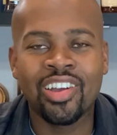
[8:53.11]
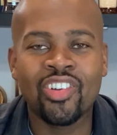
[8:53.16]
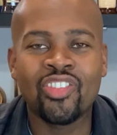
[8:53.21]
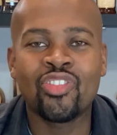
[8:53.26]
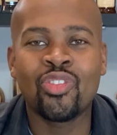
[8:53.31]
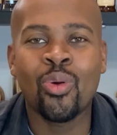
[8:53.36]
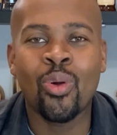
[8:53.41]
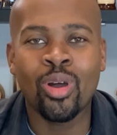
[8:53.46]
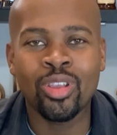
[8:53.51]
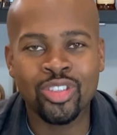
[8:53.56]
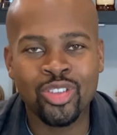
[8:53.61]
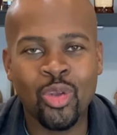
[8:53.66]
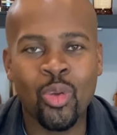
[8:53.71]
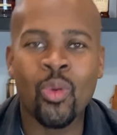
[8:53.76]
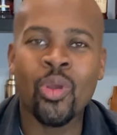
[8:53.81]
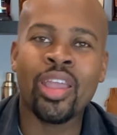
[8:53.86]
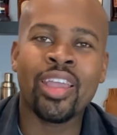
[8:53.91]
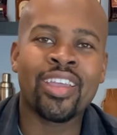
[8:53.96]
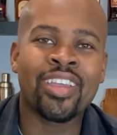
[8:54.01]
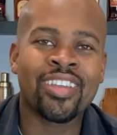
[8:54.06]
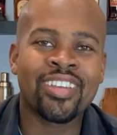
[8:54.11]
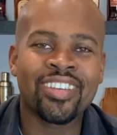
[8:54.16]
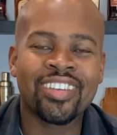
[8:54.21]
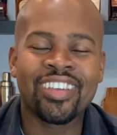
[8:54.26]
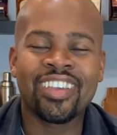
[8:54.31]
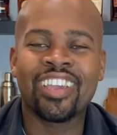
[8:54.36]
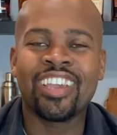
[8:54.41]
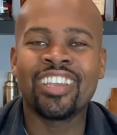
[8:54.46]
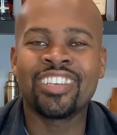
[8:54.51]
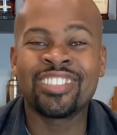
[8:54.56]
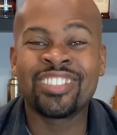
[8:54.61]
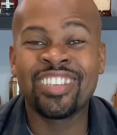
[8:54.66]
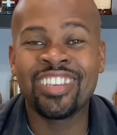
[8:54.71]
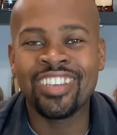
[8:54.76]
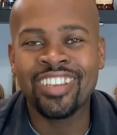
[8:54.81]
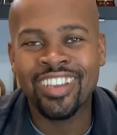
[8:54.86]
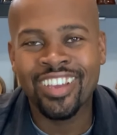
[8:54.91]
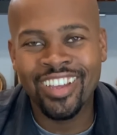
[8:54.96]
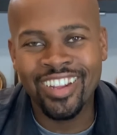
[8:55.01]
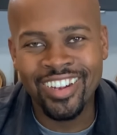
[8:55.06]
Foursquare is the
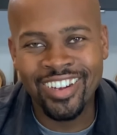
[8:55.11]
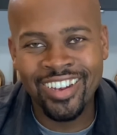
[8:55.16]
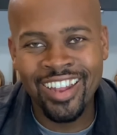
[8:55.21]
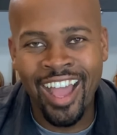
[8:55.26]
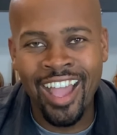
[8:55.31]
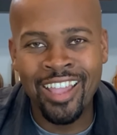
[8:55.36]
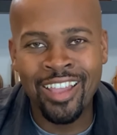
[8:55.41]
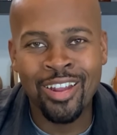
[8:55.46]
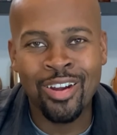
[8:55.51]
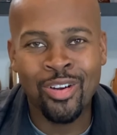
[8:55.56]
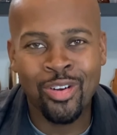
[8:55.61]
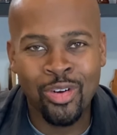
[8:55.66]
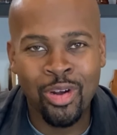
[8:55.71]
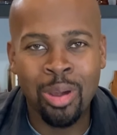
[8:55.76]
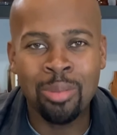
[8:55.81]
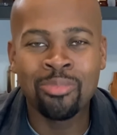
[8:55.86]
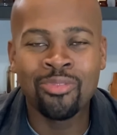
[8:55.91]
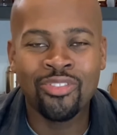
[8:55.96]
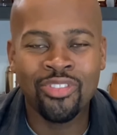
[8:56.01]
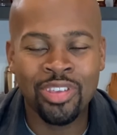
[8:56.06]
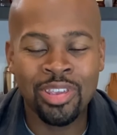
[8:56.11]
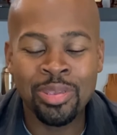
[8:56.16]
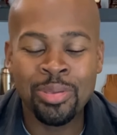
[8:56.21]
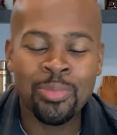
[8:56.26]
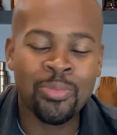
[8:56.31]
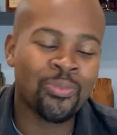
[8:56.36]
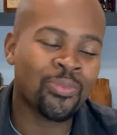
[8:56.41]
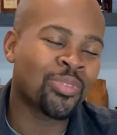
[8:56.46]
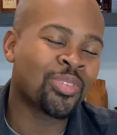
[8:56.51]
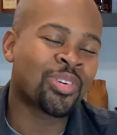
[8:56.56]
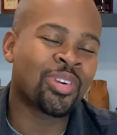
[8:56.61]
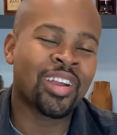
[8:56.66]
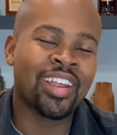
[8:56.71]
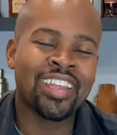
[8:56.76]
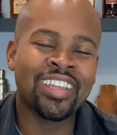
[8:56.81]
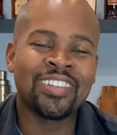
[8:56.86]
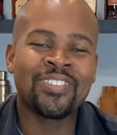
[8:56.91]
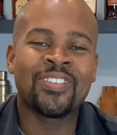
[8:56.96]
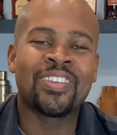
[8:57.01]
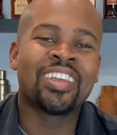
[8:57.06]
diet rum for you,
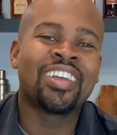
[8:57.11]
right?